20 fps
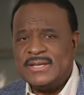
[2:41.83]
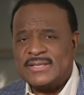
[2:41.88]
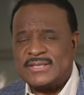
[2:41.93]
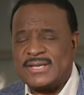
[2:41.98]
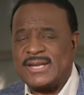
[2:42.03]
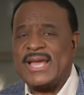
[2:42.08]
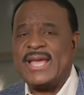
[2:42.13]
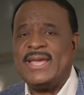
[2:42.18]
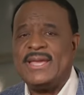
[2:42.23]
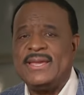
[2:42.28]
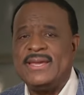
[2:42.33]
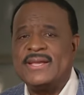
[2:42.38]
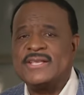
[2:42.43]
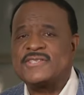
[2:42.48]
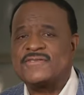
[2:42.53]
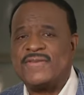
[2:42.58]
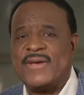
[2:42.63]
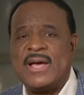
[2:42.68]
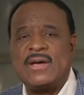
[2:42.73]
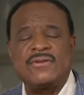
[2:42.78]
Today,
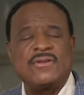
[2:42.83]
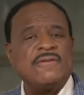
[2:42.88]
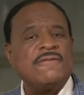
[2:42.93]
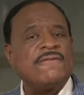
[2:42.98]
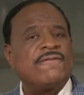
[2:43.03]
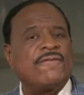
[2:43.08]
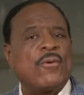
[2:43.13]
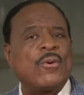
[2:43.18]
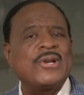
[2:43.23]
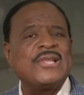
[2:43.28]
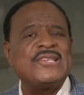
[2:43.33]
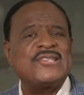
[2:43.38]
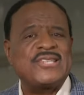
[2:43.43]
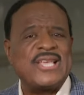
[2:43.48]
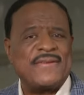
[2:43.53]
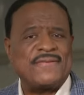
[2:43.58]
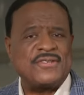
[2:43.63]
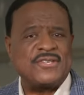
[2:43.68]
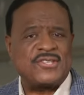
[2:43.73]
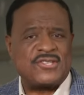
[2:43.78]
it's found in
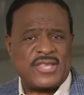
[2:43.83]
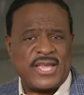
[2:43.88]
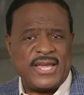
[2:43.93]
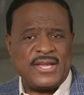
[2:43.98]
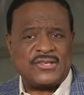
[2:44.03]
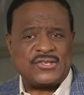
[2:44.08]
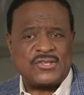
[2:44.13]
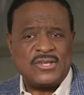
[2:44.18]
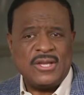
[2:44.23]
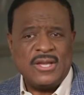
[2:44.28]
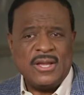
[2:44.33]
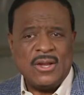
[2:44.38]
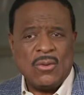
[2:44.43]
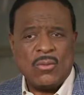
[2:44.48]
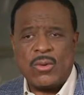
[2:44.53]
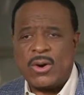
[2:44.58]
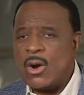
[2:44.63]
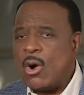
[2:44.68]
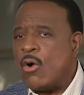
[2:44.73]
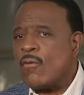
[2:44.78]
47 states
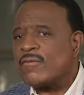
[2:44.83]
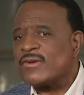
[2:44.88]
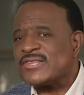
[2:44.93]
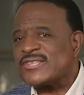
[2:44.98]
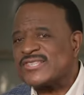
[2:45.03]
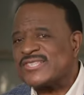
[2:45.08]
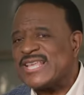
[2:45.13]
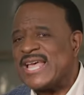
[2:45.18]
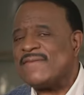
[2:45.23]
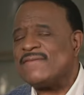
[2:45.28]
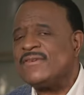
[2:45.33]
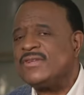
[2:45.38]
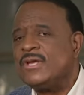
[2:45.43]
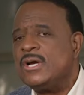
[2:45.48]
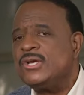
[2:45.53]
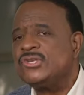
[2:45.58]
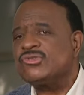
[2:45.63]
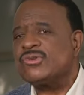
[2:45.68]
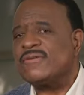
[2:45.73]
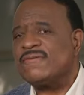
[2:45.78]
where over
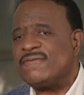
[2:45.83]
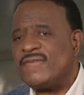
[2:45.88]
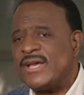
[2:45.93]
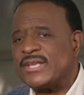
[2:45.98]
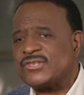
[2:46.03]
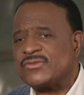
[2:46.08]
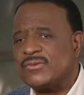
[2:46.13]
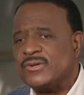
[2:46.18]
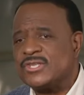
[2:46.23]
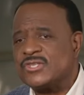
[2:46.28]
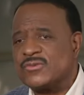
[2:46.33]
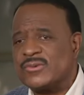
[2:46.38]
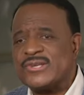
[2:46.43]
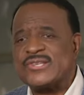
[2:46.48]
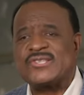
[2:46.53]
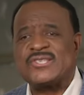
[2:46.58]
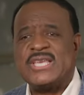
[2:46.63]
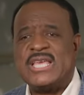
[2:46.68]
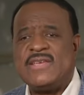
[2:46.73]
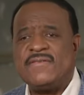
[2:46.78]
700 veterans
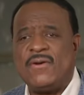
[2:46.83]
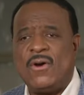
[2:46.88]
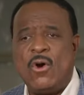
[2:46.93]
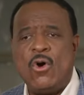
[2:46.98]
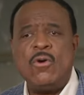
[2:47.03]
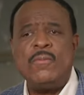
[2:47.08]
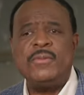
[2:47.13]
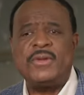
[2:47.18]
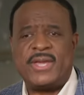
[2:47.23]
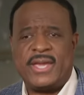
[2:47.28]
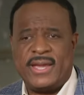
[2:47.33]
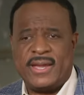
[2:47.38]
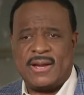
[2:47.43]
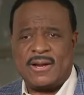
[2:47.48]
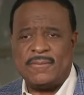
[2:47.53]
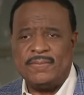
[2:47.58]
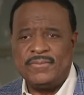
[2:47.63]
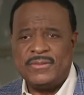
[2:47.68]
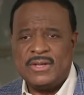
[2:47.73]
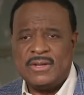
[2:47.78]
receive home
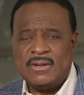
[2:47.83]
care